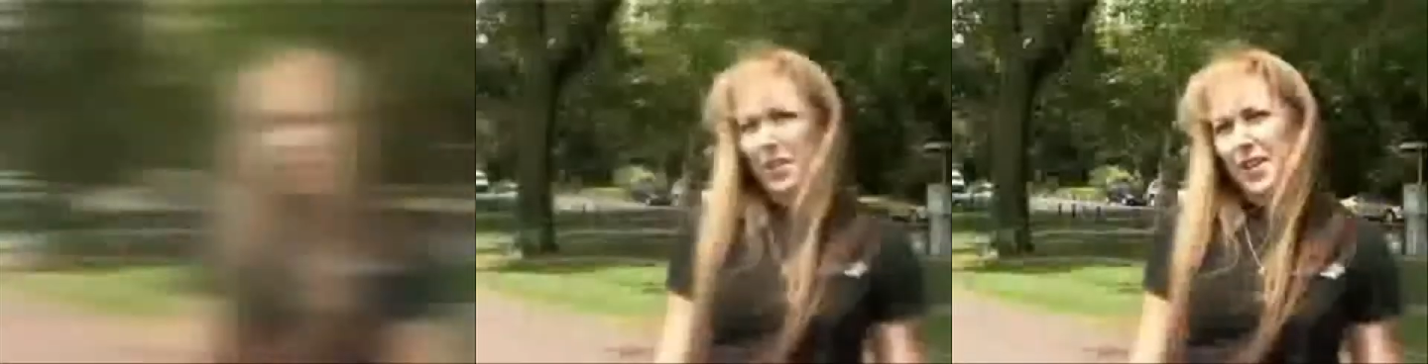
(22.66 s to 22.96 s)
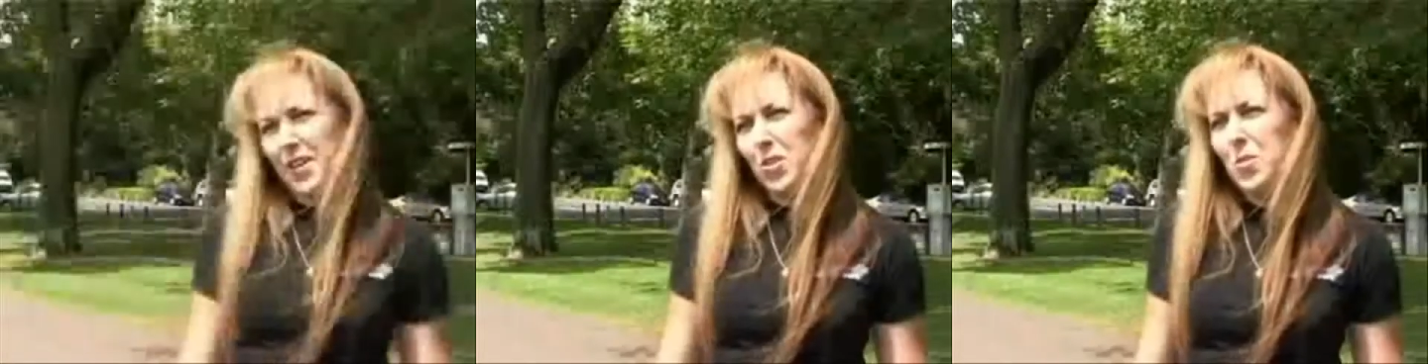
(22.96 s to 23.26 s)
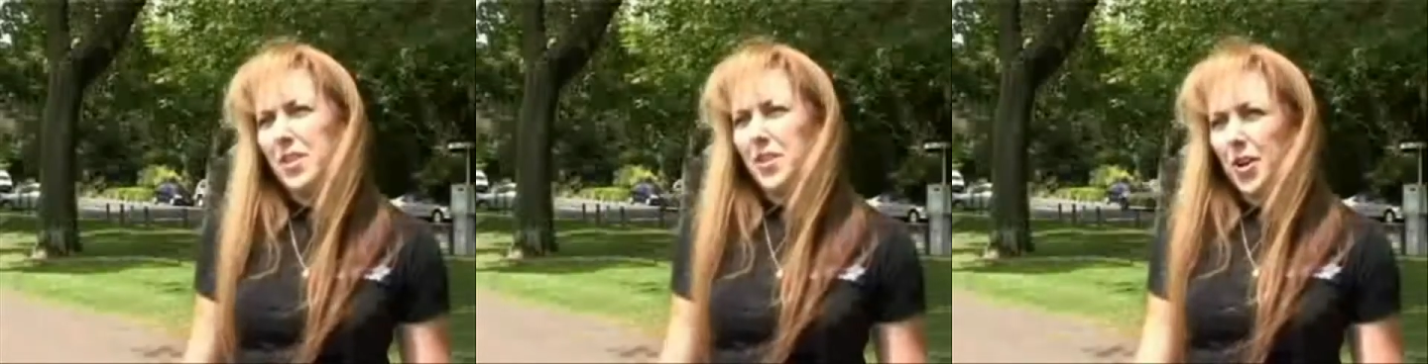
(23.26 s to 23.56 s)
Laurie,
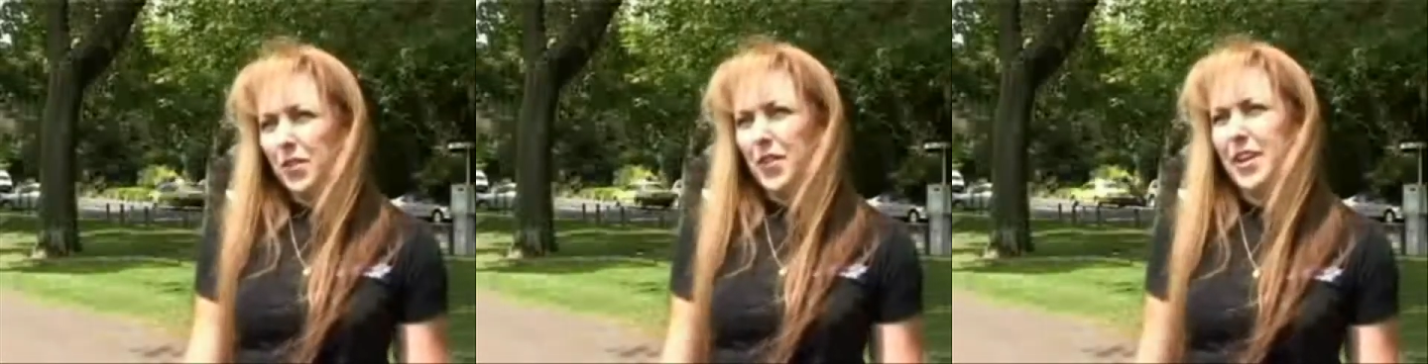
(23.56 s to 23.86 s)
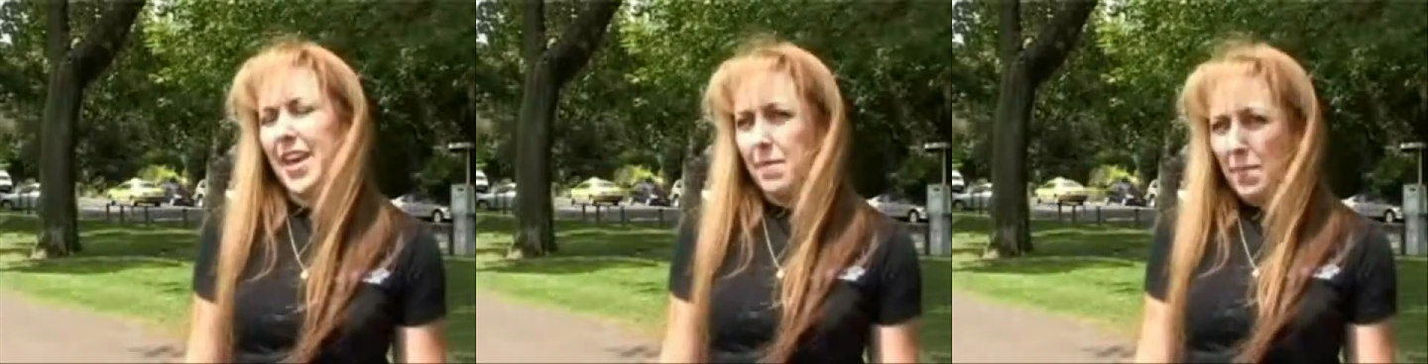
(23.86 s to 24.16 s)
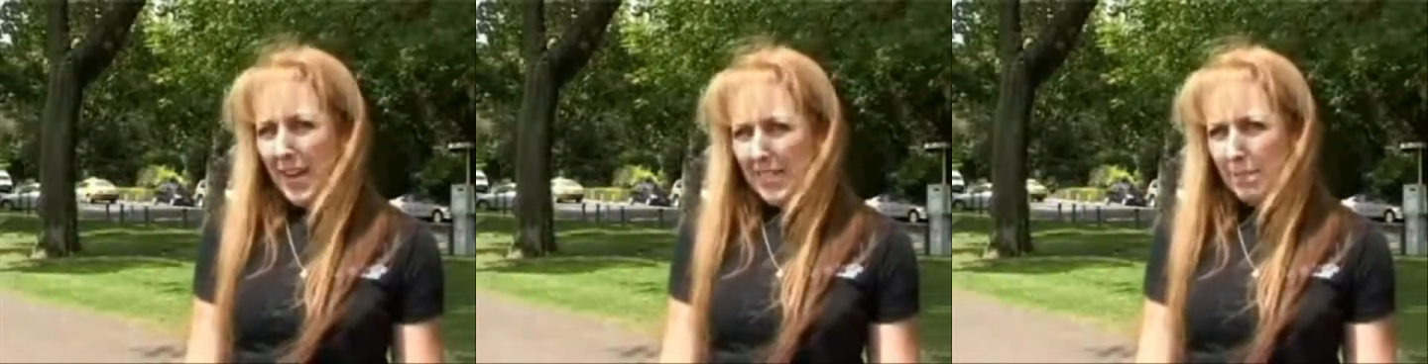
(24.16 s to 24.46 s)
you're well known for your
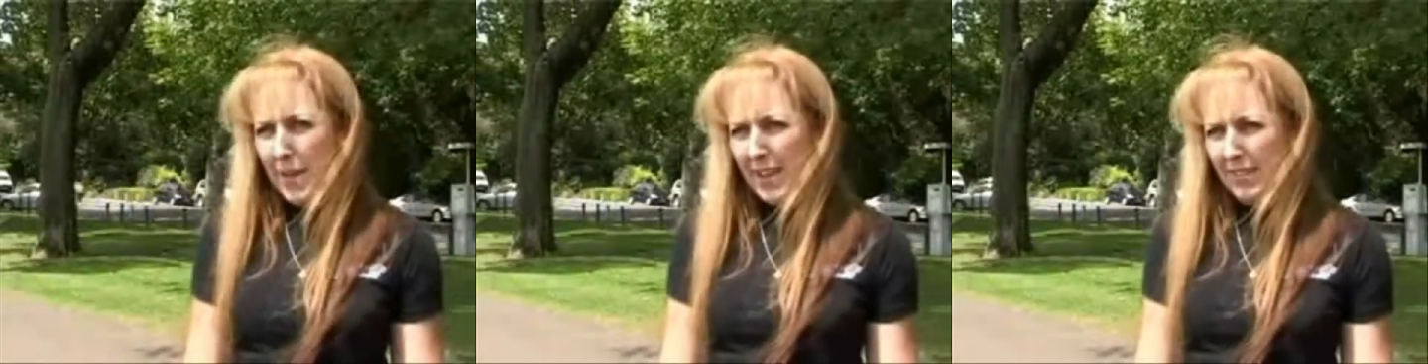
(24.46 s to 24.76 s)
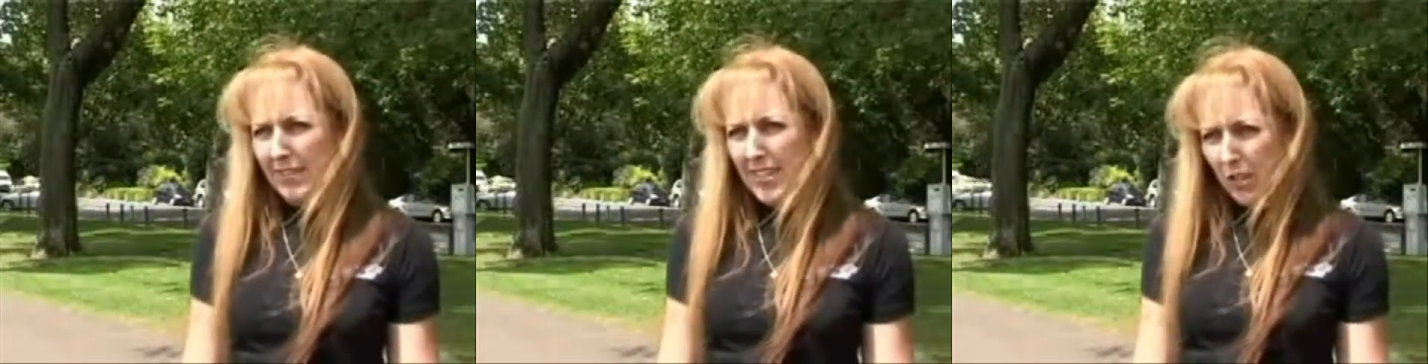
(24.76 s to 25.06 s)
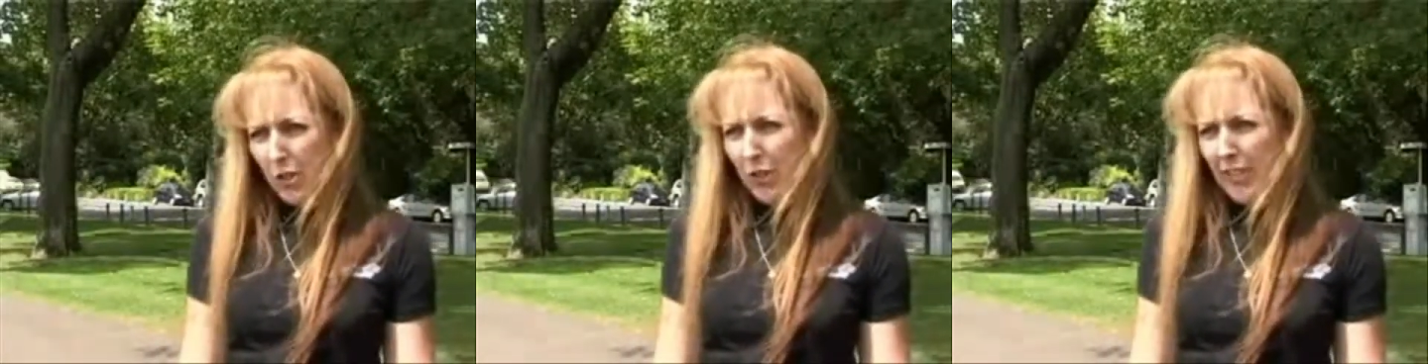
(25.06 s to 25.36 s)
campaign to ban
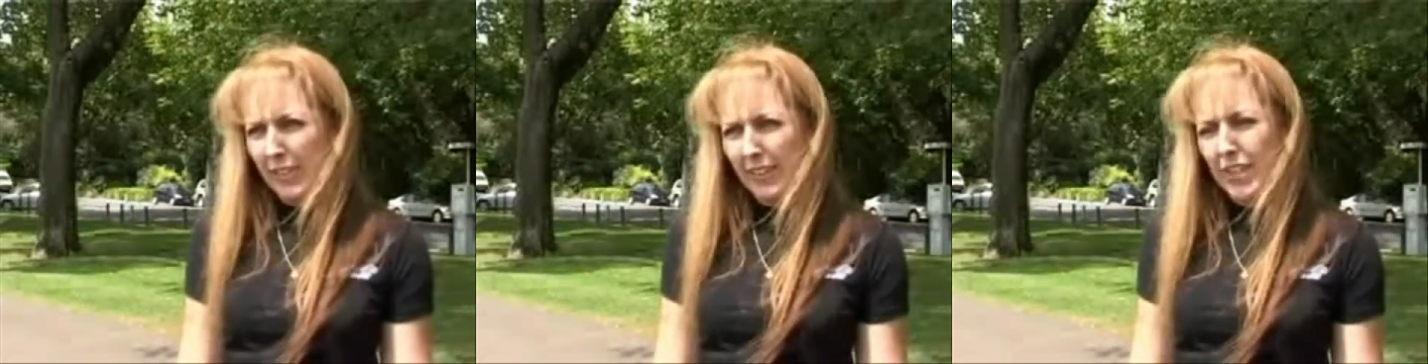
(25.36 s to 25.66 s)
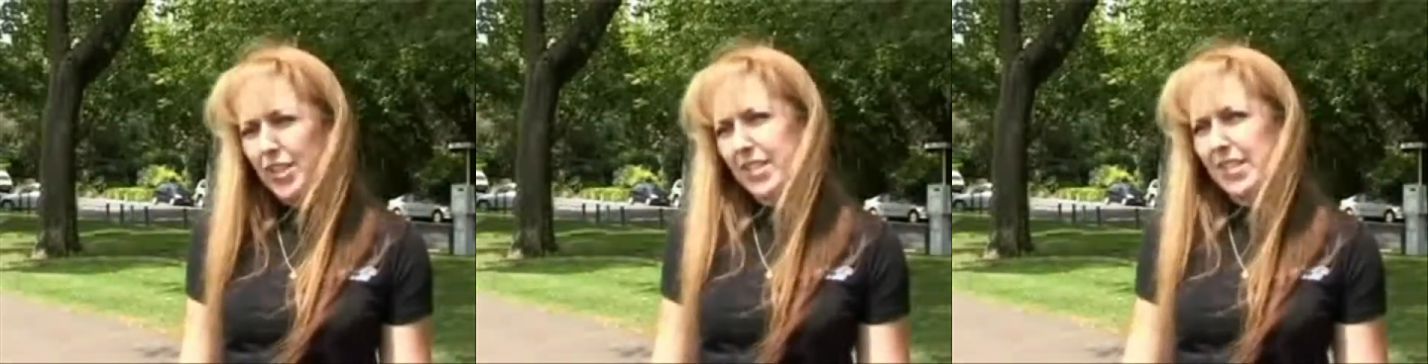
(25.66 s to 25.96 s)
duck shooting. Can you